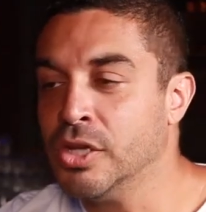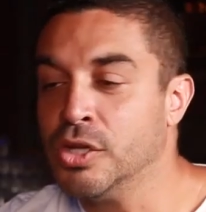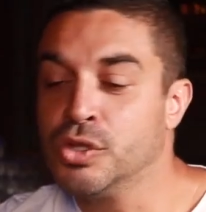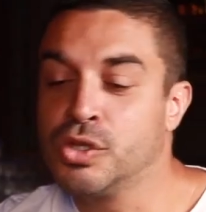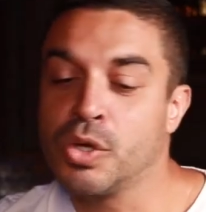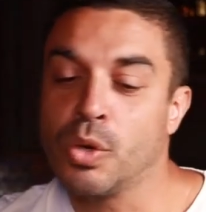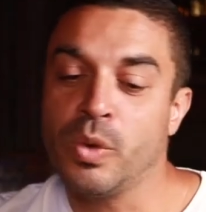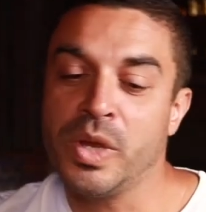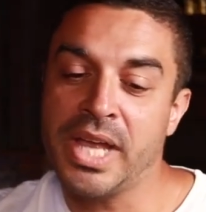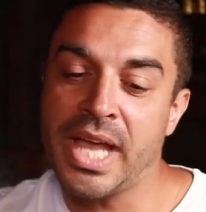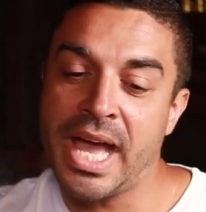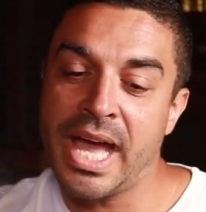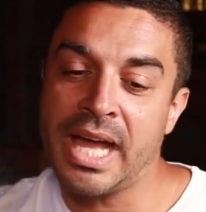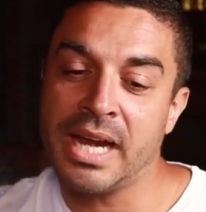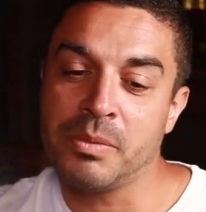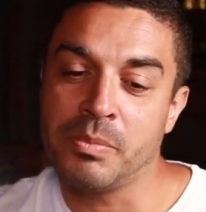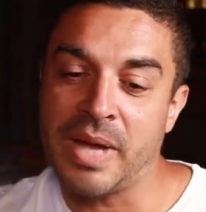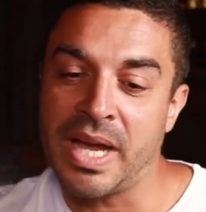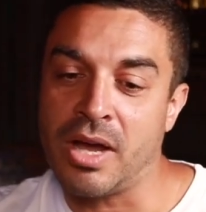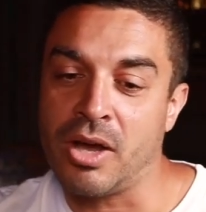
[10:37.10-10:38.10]
So we
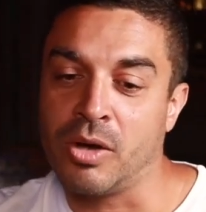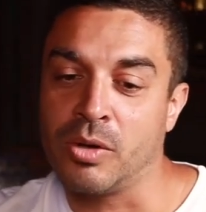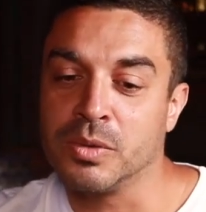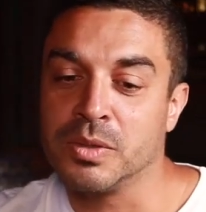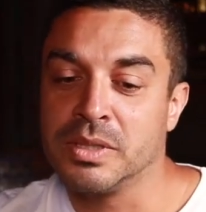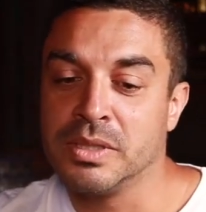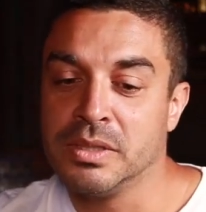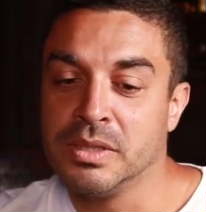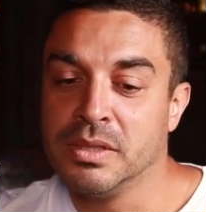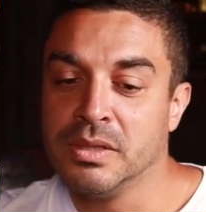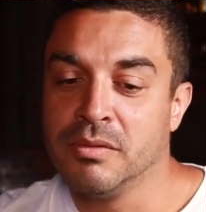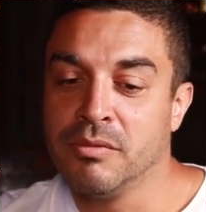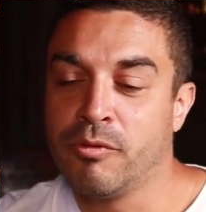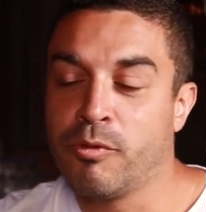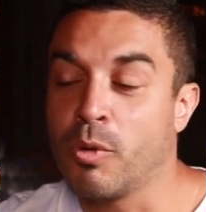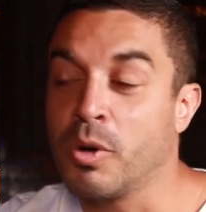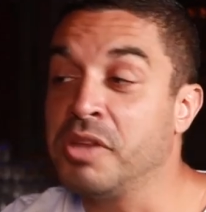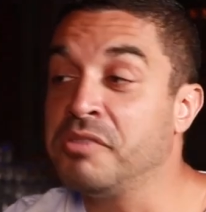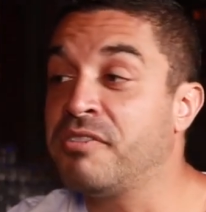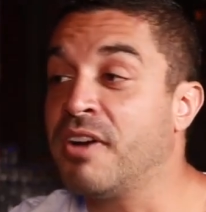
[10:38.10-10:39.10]
had about
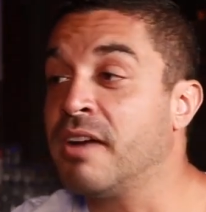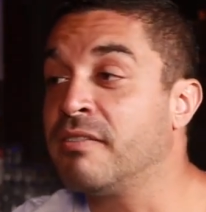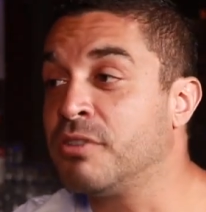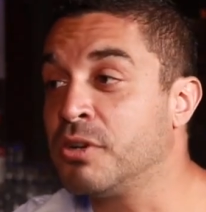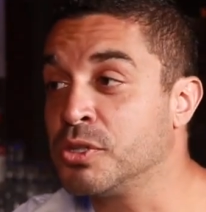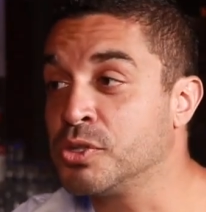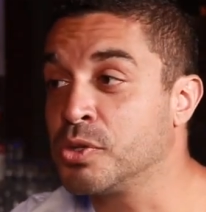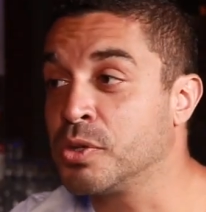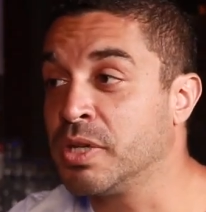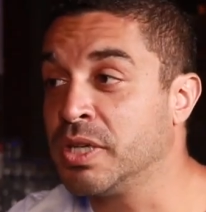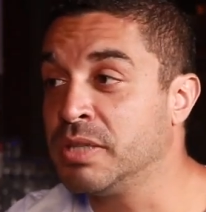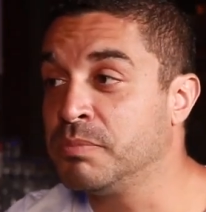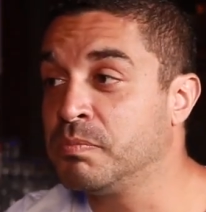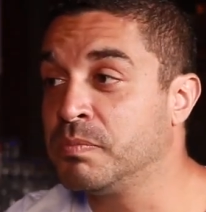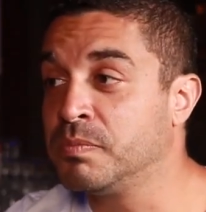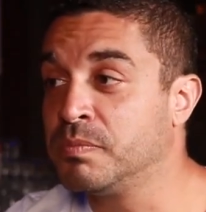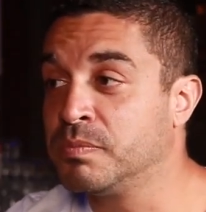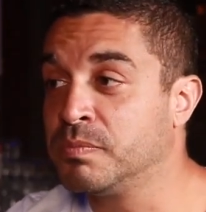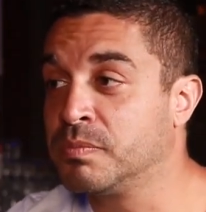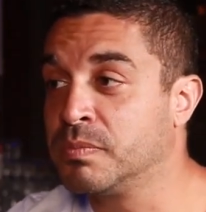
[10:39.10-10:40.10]
4,500
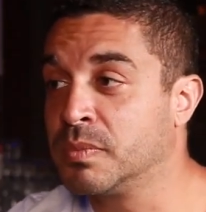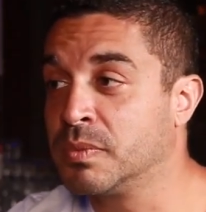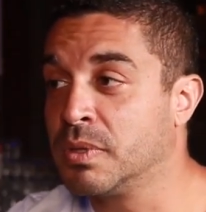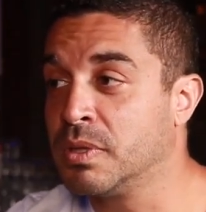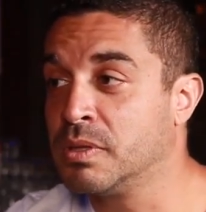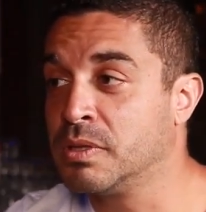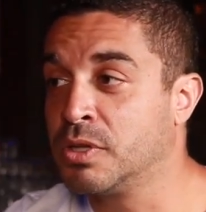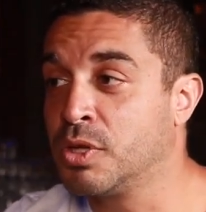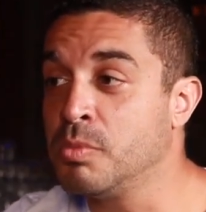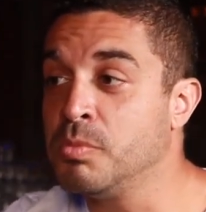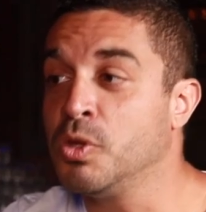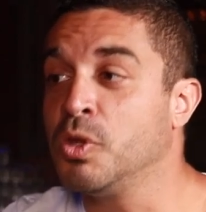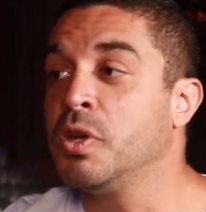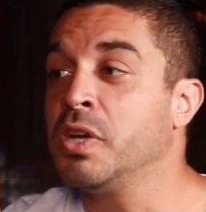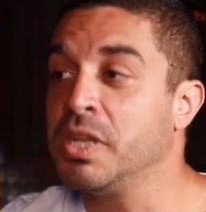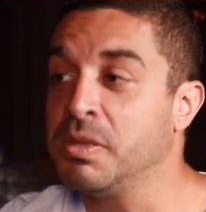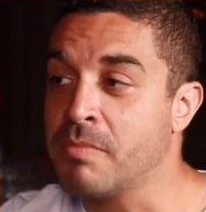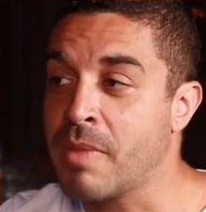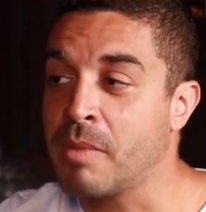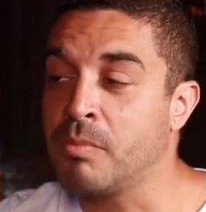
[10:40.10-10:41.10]

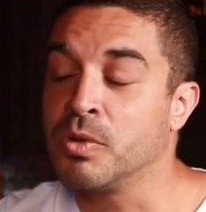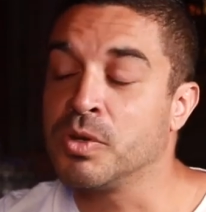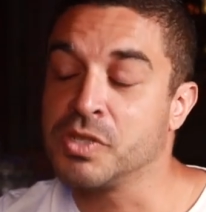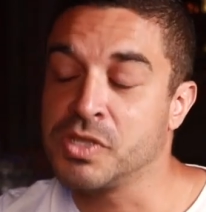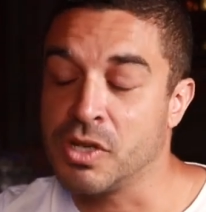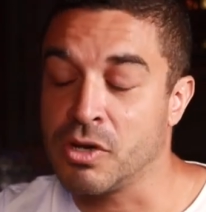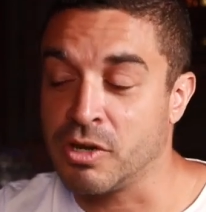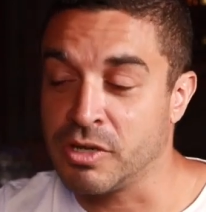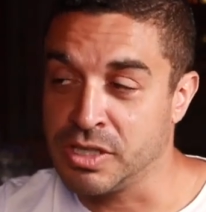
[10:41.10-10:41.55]
community members in our